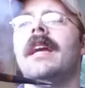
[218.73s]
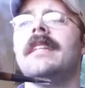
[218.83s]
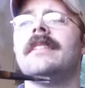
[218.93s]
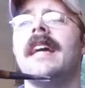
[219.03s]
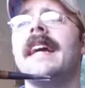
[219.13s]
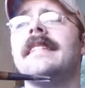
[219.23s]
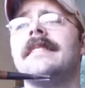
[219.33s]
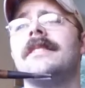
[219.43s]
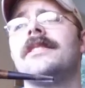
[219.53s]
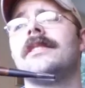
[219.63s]
It
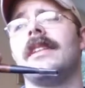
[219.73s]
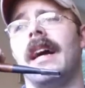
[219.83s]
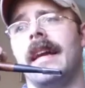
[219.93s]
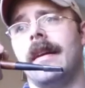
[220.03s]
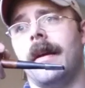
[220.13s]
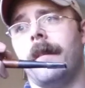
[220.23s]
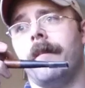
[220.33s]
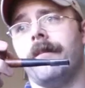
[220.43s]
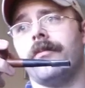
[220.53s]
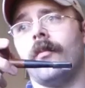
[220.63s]
tastes like,
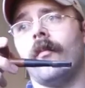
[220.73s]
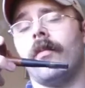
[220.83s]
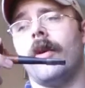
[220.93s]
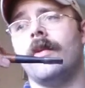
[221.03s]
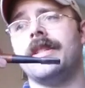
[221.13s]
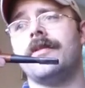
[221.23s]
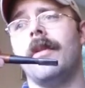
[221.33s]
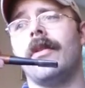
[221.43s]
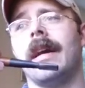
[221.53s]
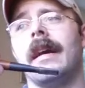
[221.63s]
when
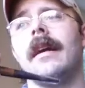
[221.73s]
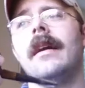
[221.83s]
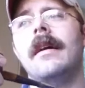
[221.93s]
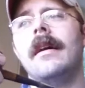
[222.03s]
smoking,